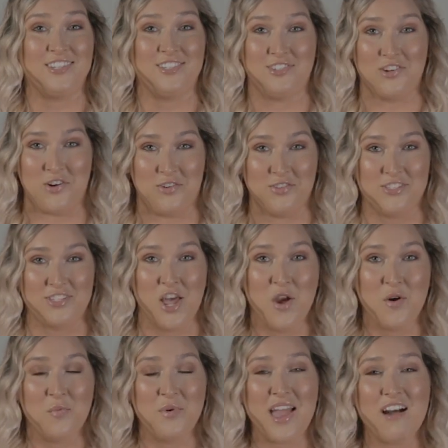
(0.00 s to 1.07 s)
adults.
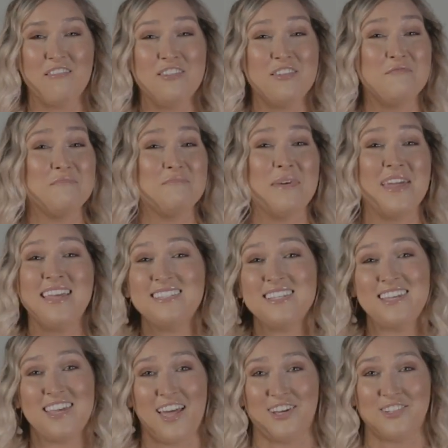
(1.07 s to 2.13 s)
We have an
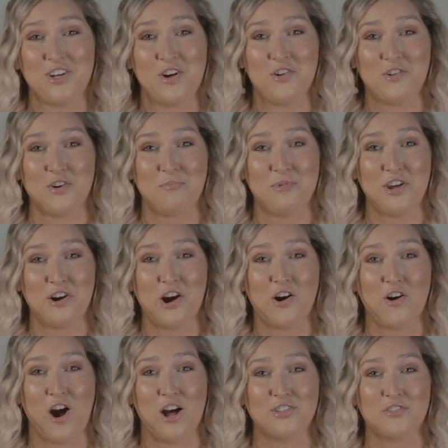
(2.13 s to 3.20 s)
amazing young adult group here
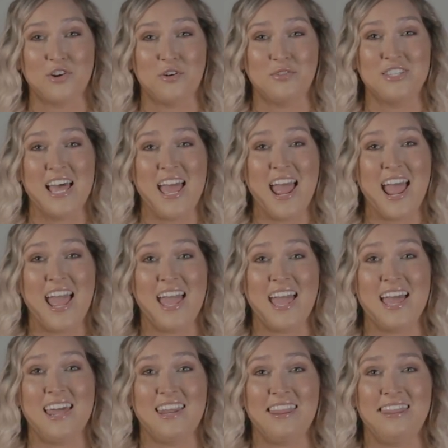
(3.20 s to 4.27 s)
at Crossroads,
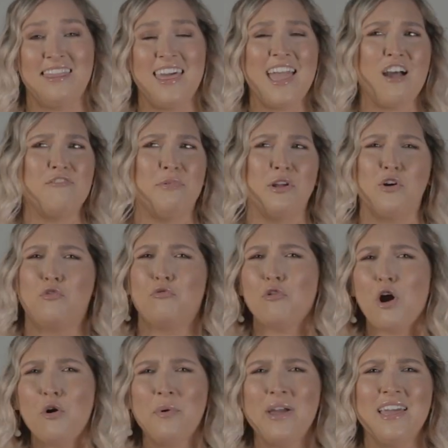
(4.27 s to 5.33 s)
and they have been
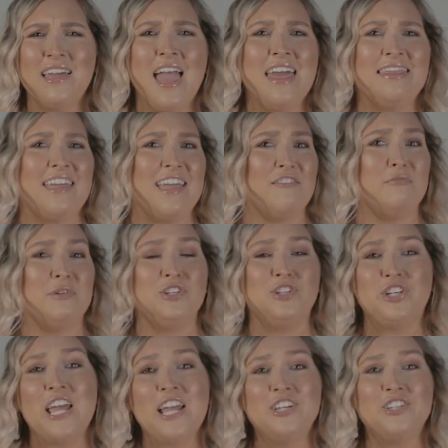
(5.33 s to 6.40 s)
growing, they have been
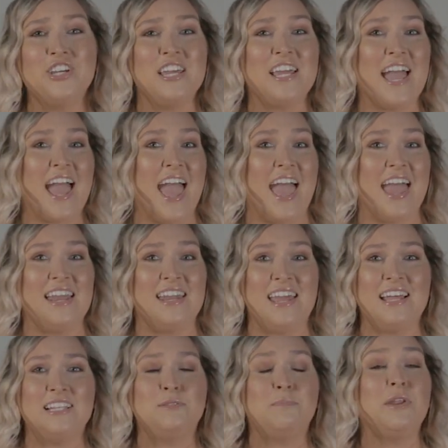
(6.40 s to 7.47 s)
changing, and
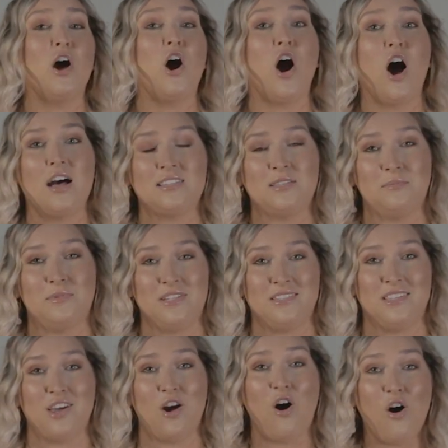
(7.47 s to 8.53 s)
it's been awesome to
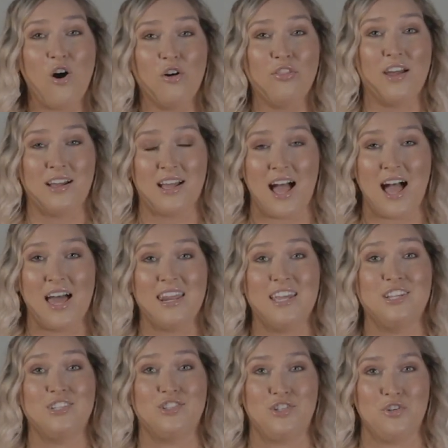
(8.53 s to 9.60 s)
see all that God
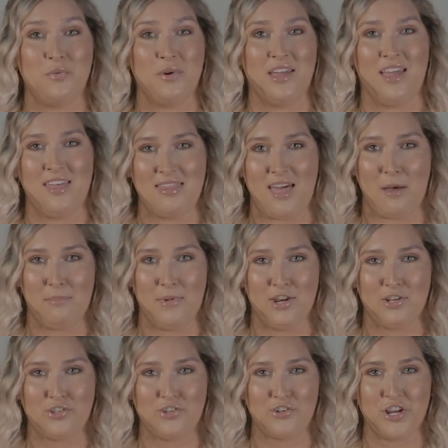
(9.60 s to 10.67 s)
is doing in that
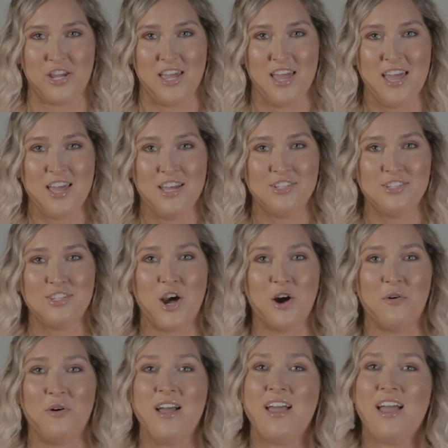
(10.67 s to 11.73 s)
ministry. So,
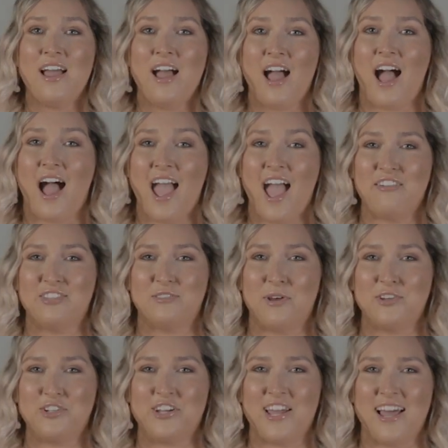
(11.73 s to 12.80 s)
I have a
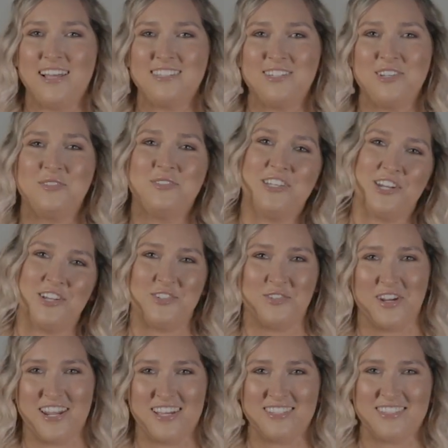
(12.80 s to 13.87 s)
special guest who's going to
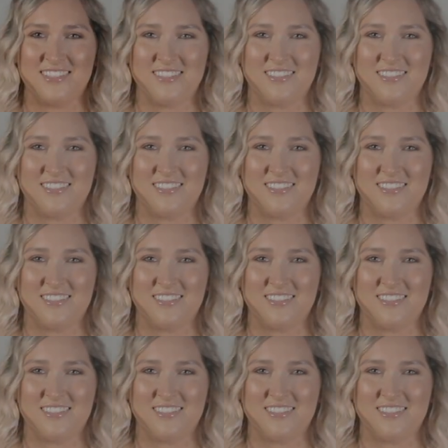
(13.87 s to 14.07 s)
join us.